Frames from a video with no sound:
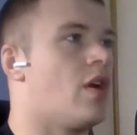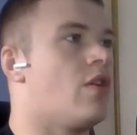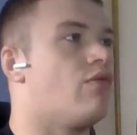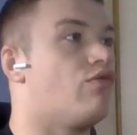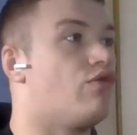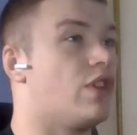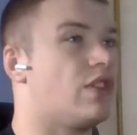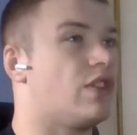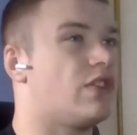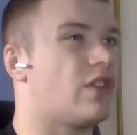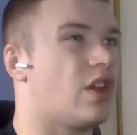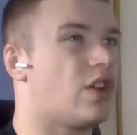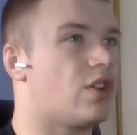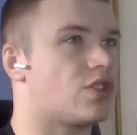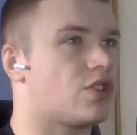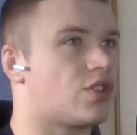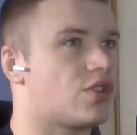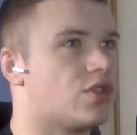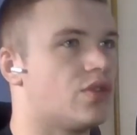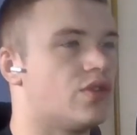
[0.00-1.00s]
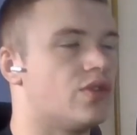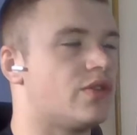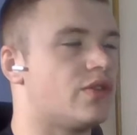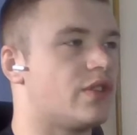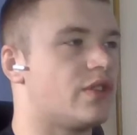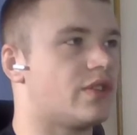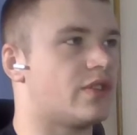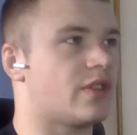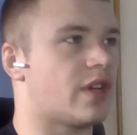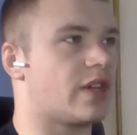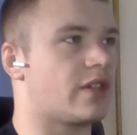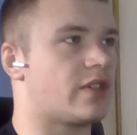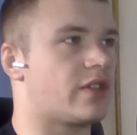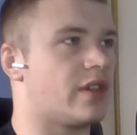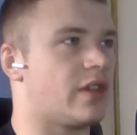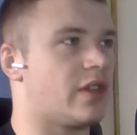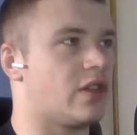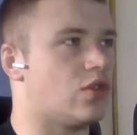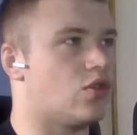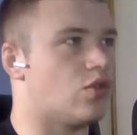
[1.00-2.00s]
research shows there's
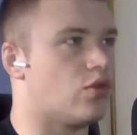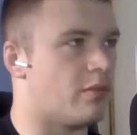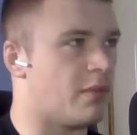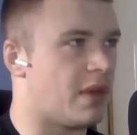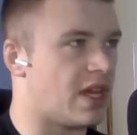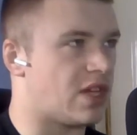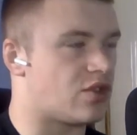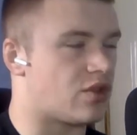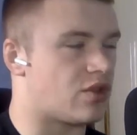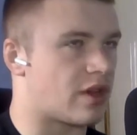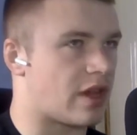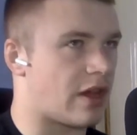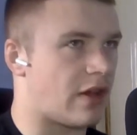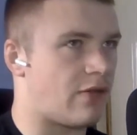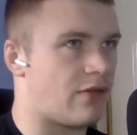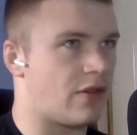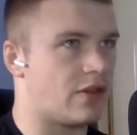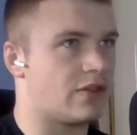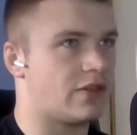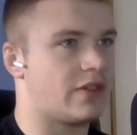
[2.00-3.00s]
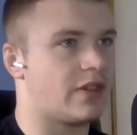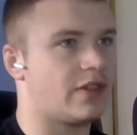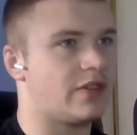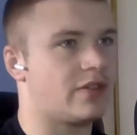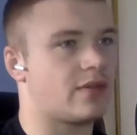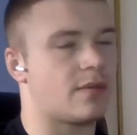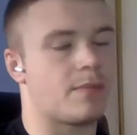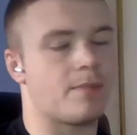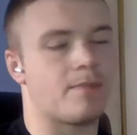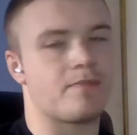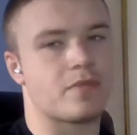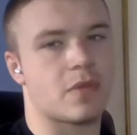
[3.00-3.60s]
actually no major differences